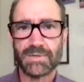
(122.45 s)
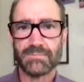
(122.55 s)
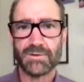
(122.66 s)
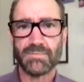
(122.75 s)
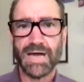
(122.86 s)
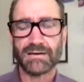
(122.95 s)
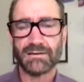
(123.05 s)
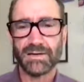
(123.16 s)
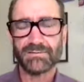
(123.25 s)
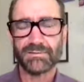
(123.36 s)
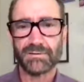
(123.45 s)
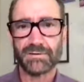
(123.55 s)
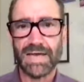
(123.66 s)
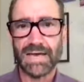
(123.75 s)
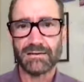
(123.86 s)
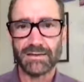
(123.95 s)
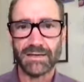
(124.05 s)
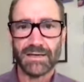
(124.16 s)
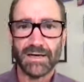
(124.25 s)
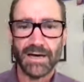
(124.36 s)
keep your bad cholesterol down.
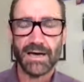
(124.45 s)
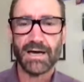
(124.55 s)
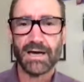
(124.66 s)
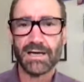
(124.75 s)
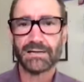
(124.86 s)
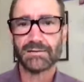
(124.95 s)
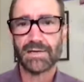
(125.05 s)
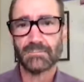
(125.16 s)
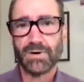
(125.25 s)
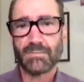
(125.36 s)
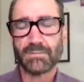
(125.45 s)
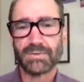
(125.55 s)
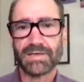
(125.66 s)
And probably